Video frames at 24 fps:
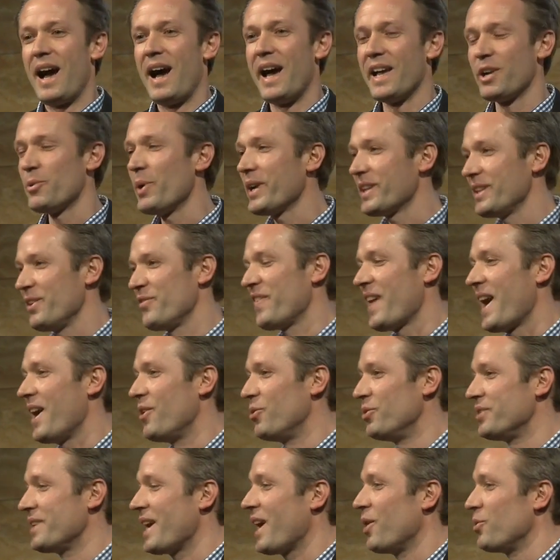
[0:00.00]
I quickly
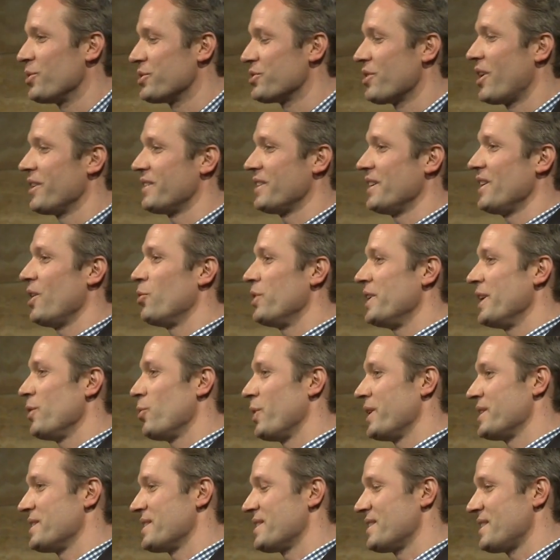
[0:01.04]
found I was not the only
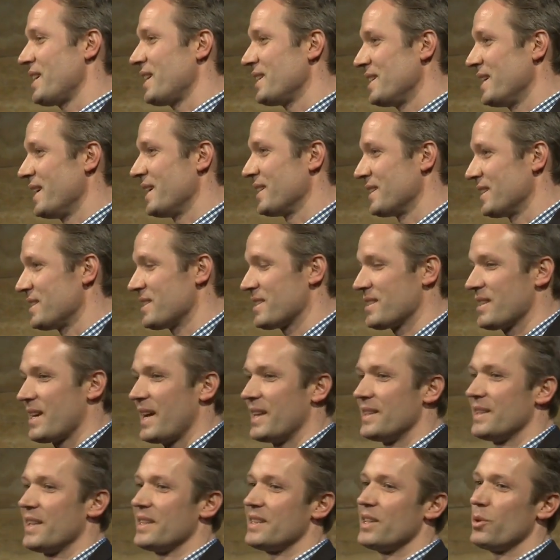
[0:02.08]
one studying this
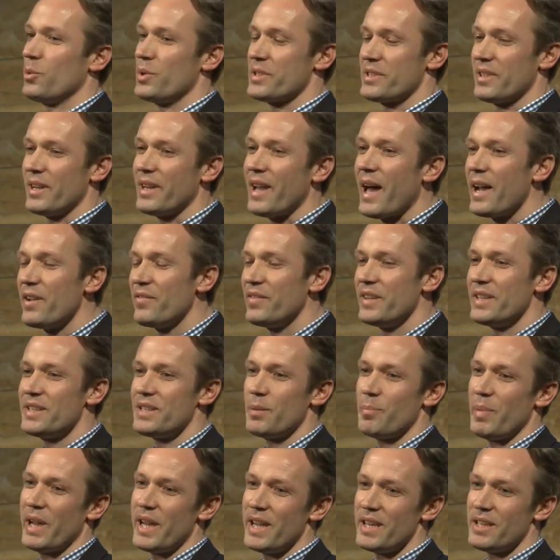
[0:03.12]
and that there was a lively
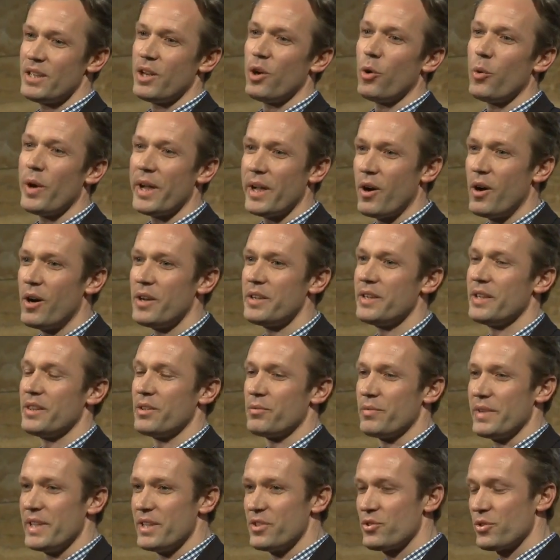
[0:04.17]
debate going on in
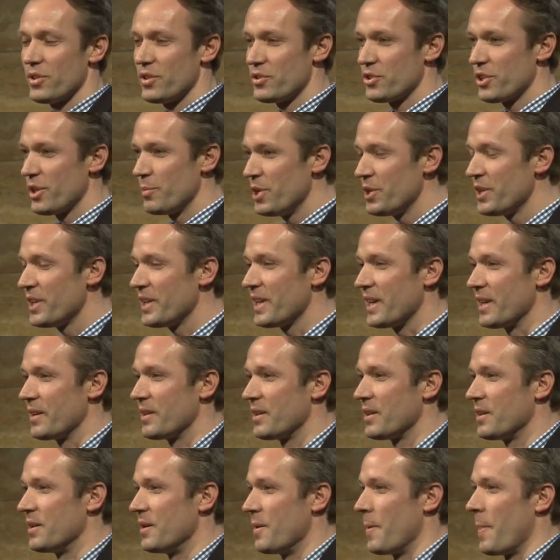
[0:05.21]
the research community.
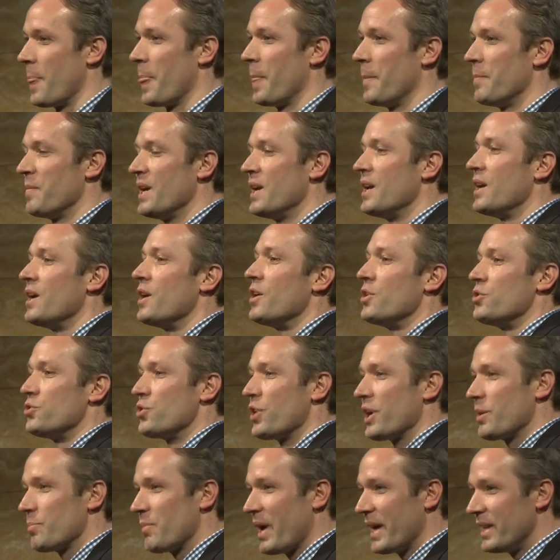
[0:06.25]

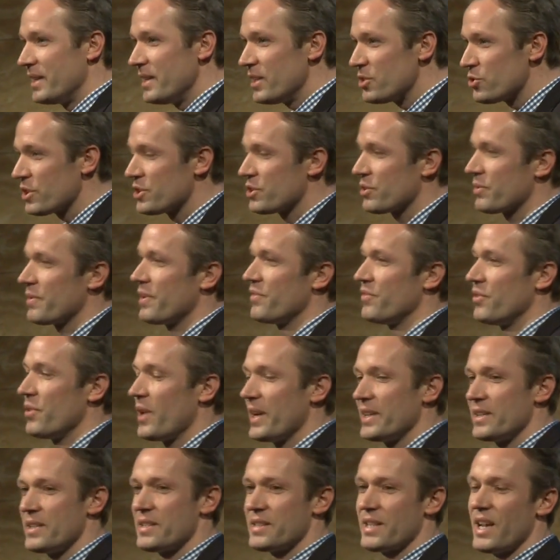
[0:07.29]
During my literature review,
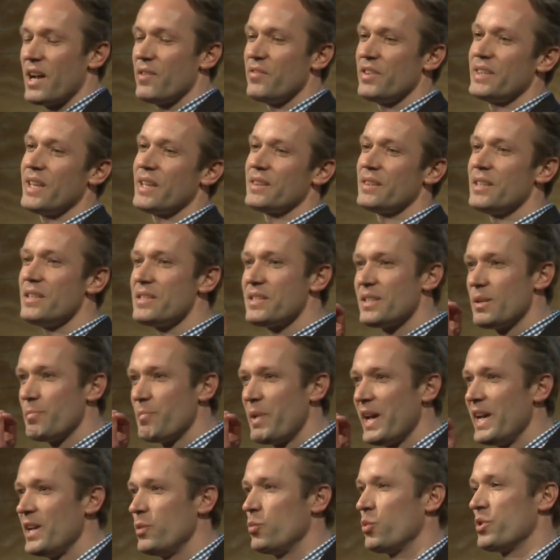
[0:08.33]
I discovered that this
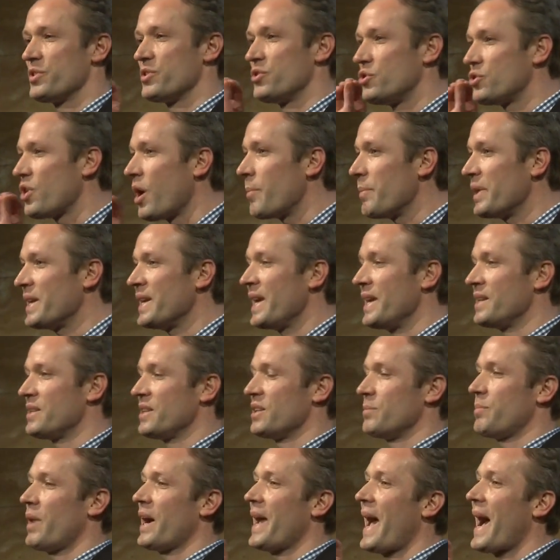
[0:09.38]
debate was
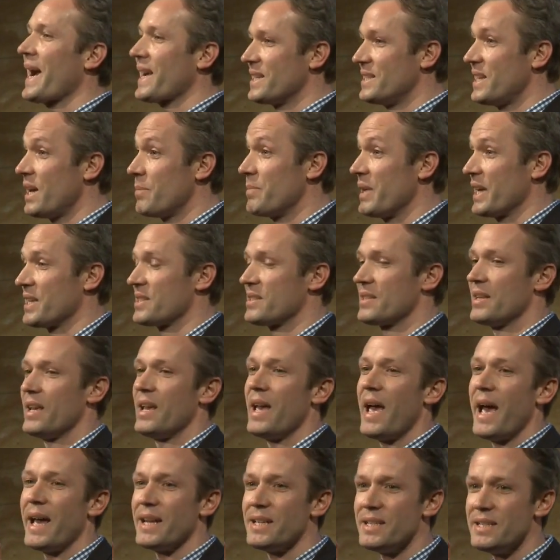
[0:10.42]
dominated by academics
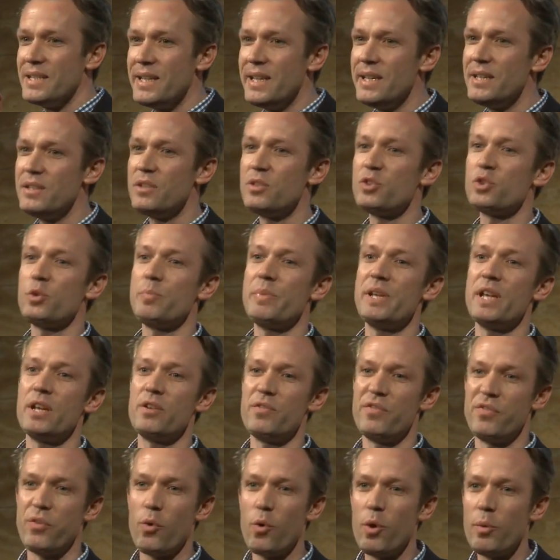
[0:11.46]
and needed to be
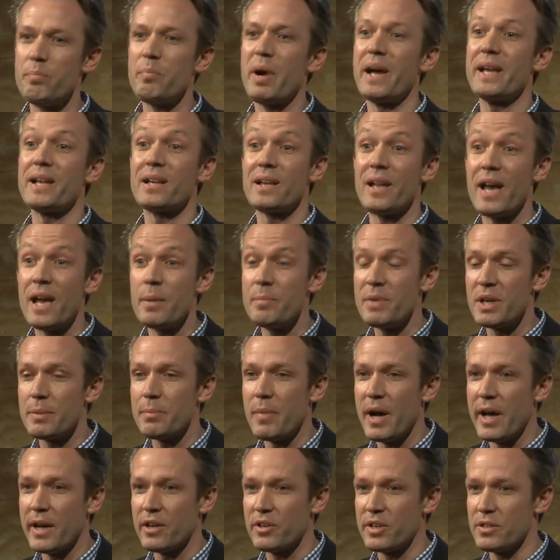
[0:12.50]
informed by climate
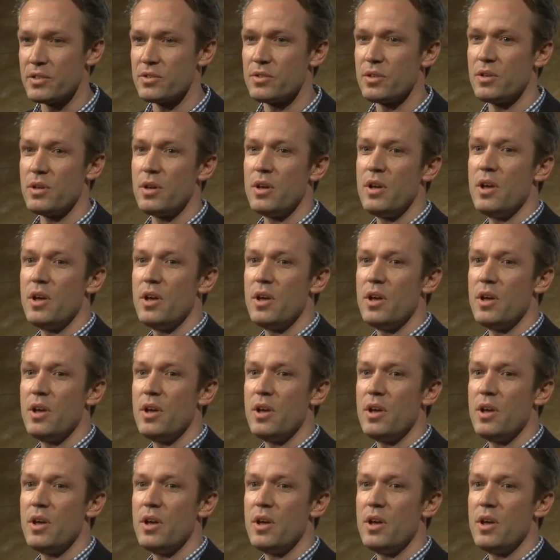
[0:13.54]
migrants.